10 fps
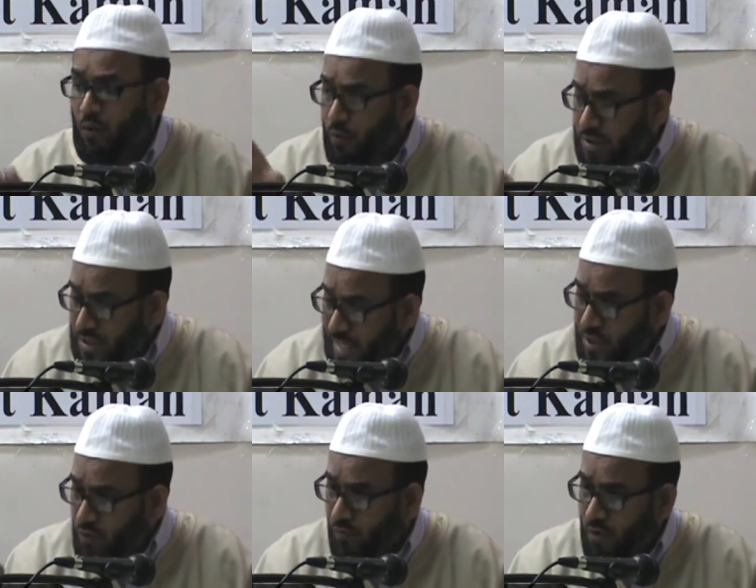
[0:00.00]
will
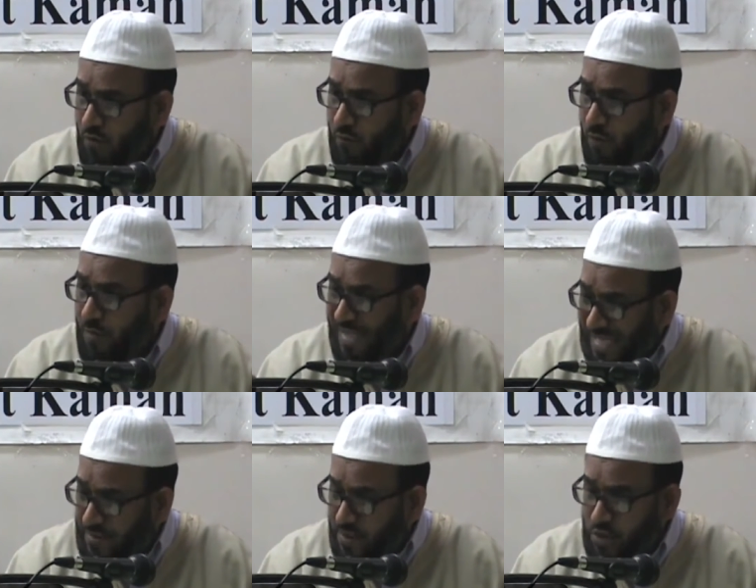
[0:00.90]
take you from
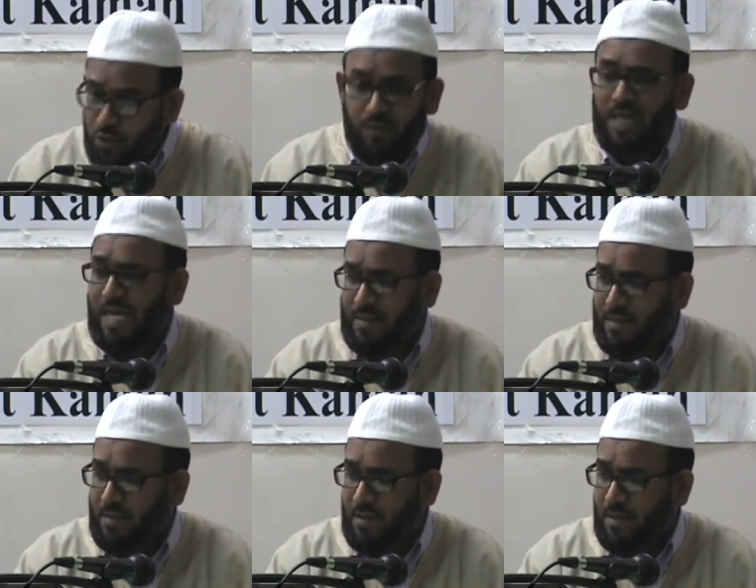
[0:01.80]
ignorance to the light.